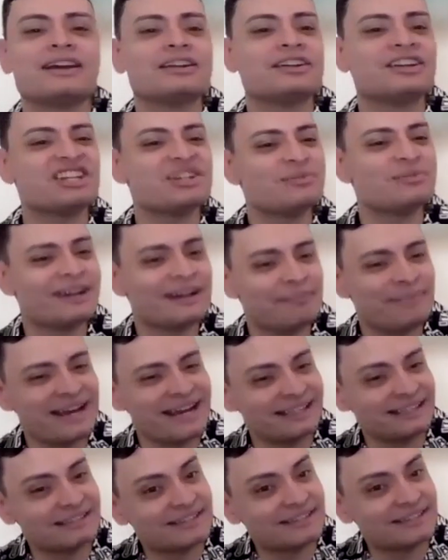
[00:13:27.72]
Do you want to pay
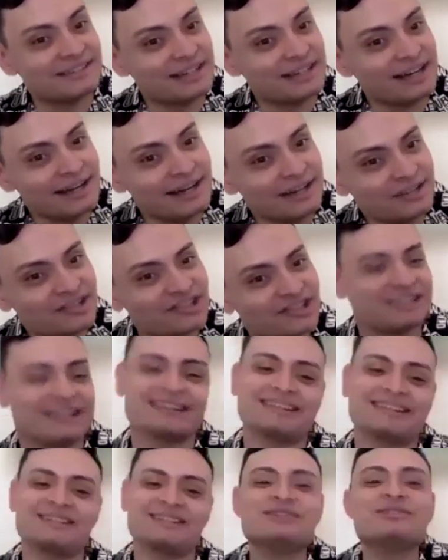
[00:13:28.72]
this Dutch?
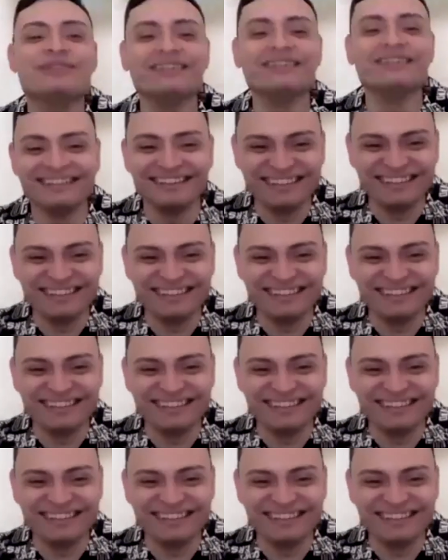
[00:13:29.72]
Like, do you want,